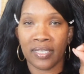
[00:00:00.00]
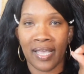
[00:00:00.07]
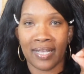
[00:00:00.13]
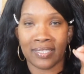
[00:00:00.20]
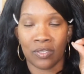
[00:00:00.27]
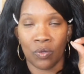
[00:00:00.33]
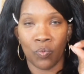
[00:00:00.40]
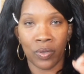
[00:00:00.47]

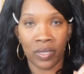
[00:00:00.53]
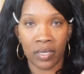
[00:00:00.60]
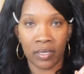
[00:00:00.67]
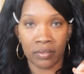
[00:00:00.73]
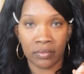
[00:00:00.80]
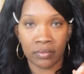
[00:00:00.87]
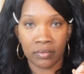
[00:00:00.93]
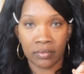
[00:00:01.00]
has a
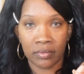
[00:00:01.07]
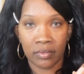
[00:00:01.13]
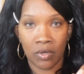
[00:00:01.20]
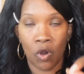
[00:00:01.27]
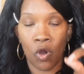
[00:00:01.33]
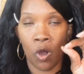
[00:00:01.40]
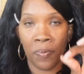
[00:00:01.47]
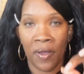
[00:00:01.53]
will
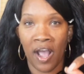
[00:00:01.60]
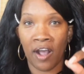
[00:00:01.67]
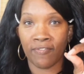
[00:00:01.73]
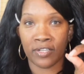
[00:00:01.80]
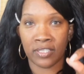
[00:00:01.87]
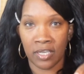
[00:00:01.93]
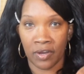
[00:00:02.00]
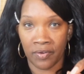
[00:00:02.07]
or a power
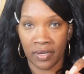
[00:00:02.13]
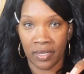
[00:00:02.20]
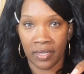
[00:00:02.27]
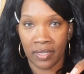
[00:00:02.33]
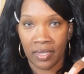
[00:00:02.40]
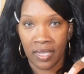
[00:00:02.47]
of attorney